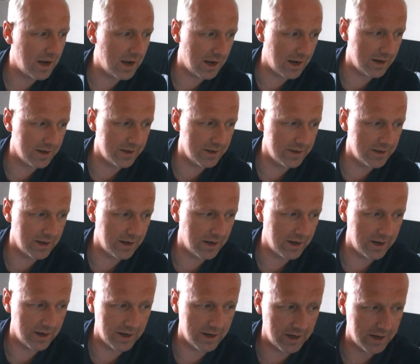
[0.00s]
and
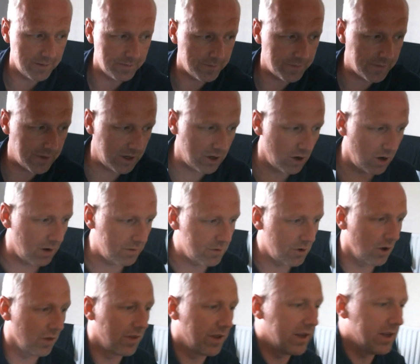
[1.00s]
I've
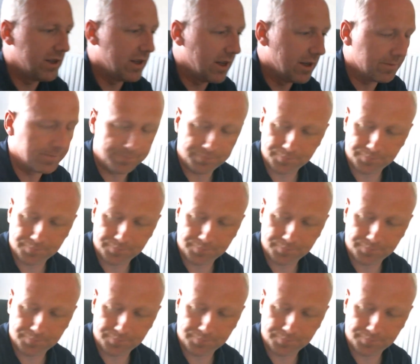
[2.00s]
got the